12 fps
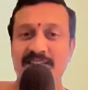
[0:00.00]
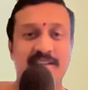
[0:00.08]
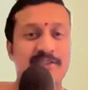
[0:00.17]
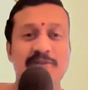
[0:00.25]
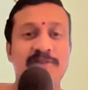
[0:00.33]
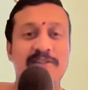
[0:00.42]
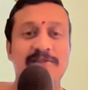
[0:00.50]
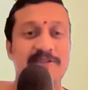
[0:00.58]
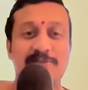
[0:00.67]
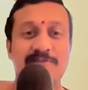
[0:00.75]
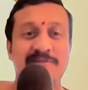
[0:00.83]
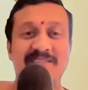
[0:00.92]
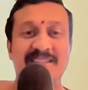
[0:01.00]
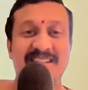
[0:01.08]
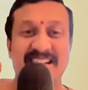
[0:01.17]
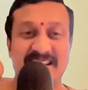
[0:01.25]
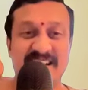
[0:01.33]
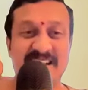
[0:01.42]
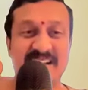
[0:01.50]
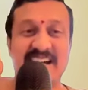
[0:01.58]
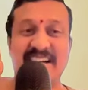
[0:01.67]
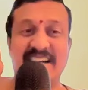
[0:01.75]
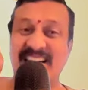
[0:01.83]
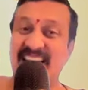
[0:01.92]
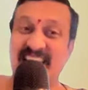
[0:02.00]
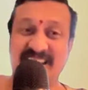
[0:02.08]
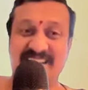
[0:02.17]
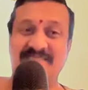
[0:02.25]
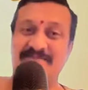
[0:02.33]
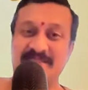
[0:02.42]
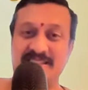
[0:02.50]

There is no difference between Ra and La.